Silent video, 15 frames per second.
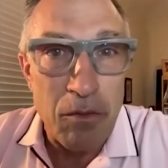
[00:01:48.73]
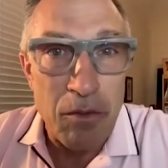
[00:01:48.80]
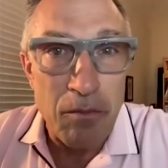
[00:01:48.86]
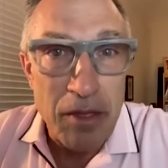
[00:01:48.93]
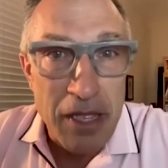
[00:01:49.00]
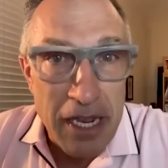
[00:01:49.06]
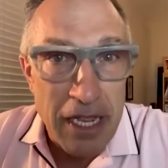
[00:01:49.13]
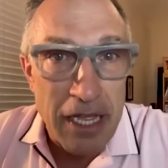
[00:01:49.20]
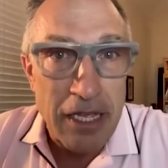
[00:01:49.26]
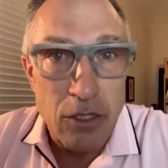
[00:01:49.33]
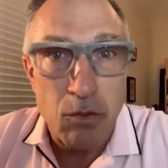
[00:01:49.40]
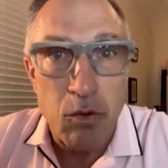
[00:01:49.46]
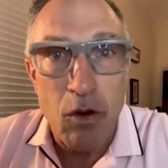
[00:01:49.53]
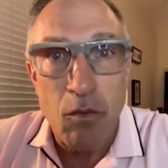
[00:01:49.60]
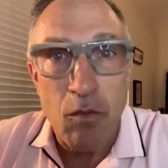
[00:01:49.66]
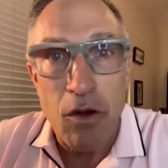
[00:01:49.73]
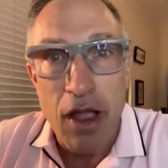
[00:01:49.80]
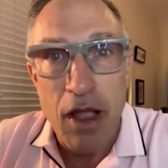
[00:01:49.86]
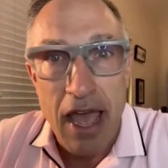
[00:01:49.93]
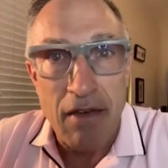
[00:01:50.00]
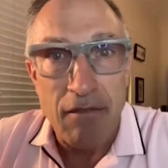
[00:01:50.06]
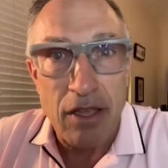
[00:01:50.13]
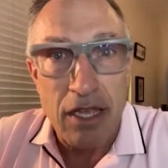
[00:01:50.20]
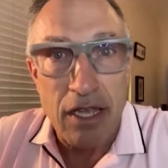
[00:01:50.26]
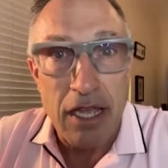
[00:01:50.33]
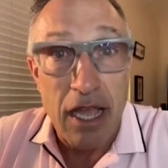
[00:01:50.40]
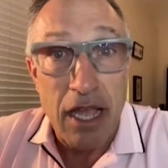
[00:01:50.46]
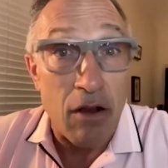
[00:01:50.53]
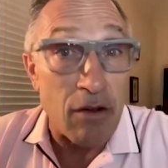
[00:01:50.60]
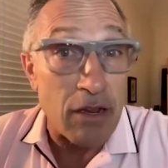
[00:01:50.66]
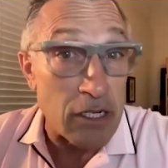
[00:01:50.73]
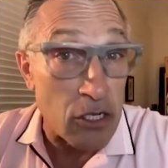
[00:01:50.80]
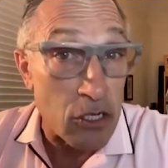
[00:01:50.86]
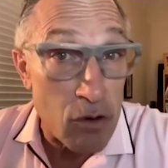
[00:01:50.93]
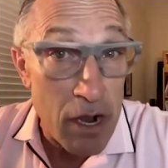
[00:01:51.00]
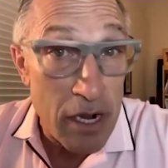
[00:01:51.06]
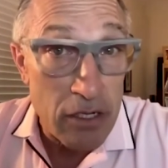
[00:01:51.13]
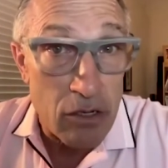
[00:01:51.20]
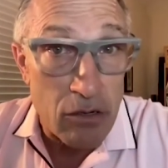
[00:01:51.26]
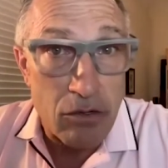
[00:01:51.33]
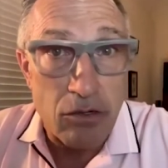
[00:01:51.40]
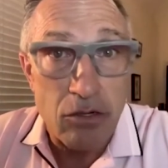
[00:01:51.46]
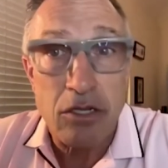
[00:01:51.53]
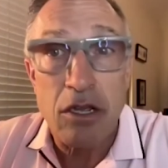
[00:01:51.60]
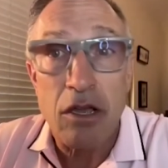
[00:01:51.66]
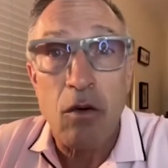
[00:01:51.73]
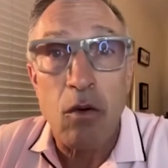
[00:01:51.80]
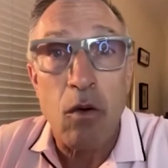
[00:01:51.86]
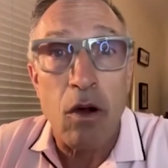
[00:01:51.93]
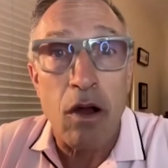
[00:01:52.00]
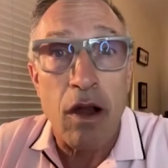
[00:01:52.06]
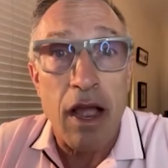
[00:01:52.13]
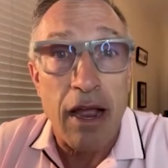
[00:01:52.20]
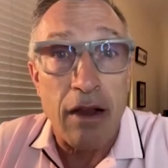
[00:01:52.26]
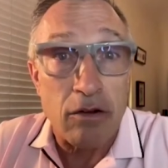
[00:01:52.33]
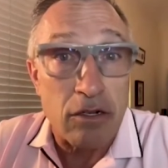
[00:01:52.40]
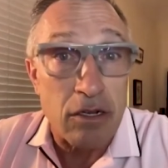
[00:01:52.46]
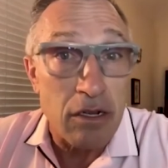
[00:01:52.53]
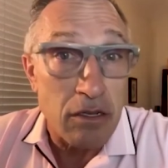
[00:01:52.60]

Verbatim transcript: meetings where we're having our instructors or our